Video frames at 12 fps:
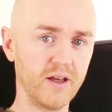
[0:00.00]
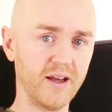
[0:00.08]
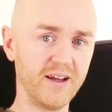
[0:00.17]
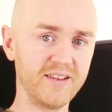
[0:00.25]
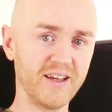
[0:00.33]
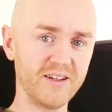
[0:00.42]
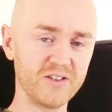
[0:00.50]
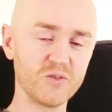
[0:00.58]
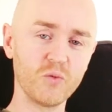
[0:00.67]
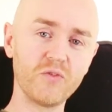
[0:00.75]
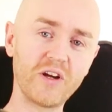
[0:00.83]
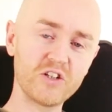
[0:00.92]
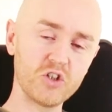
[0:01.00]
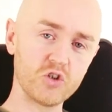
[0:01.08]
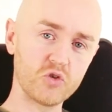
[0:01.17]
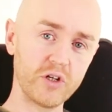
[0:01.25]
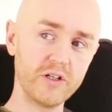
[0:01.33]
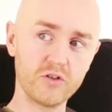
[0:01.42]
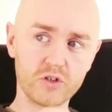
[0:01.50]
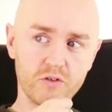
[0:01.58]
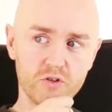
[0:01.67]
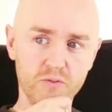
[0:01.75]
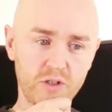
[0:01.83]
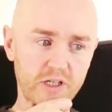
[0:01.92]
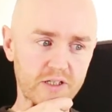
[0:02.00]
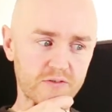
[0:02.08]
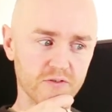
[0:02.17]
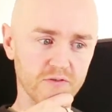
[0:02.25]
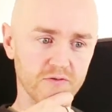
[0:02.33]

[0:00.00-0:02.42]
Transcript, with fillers: And that is, we've actually trained ourselves to be kind of